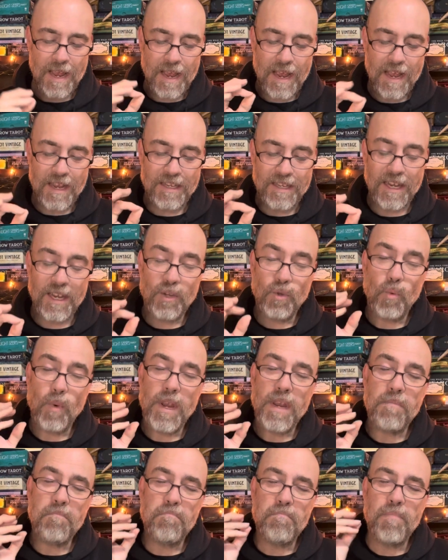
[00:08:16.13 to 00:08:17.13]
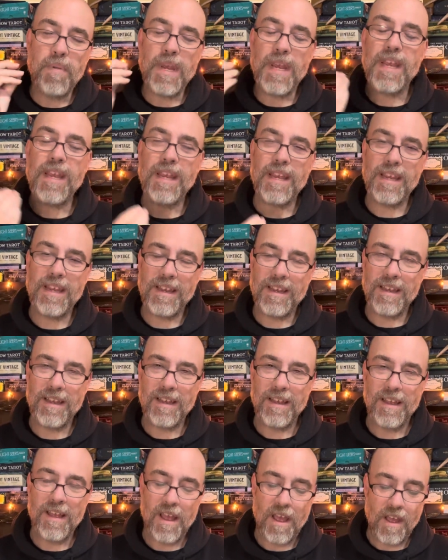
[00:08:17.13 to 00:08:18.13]
It says we be
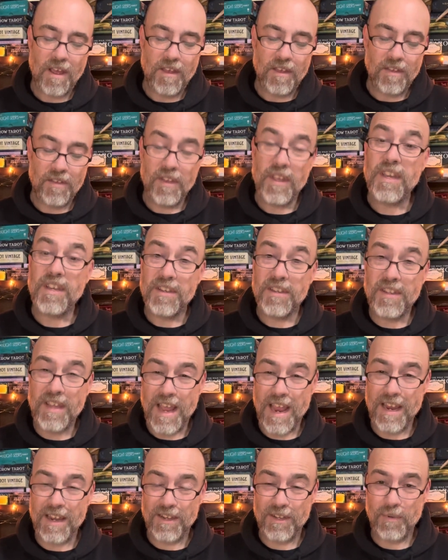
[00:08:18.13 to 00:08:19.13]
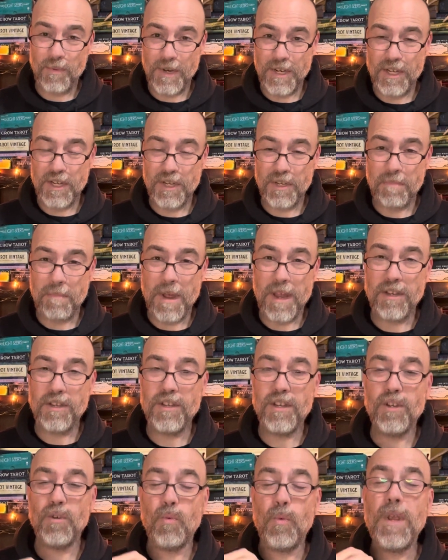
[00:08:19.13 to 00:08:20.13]
these things we just
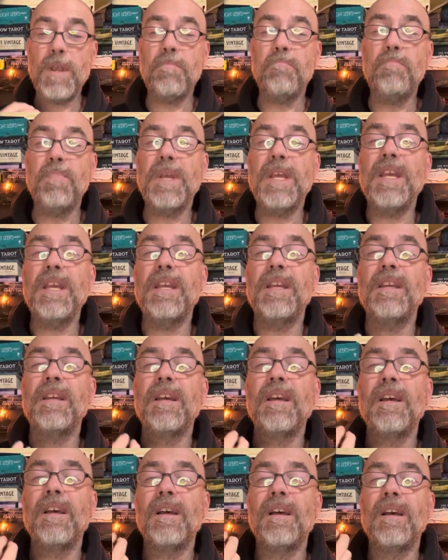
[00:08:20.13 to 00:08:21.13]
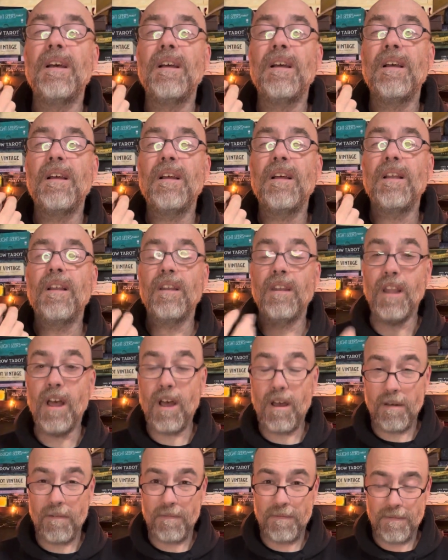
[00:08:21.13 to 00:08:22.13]
mentioned. We be
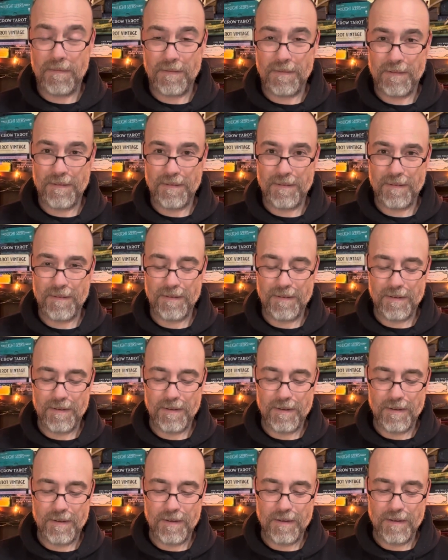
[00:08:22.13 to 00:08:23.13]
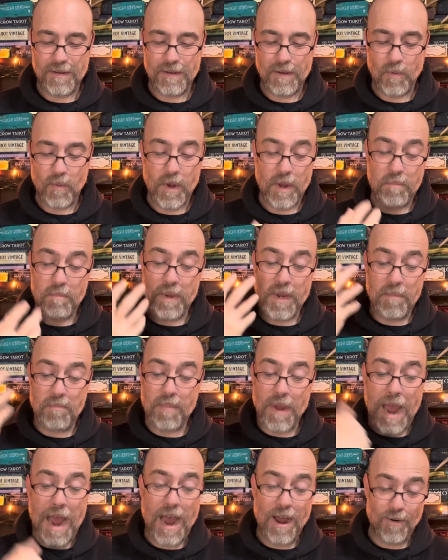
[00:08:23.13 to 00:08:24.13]
love. We be
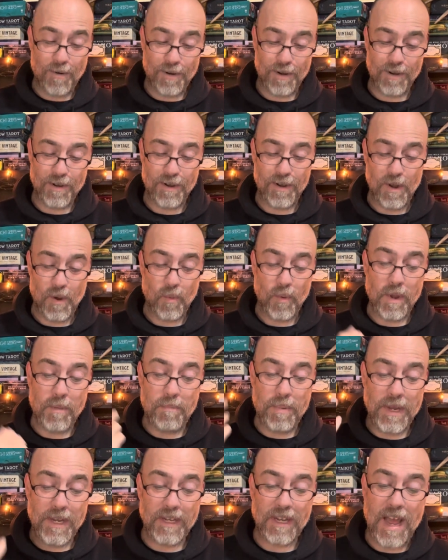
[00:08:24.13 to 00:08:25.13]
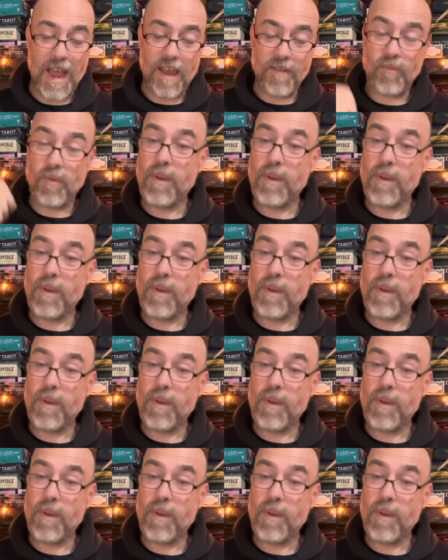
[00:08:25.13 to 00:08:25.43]
power. We be life.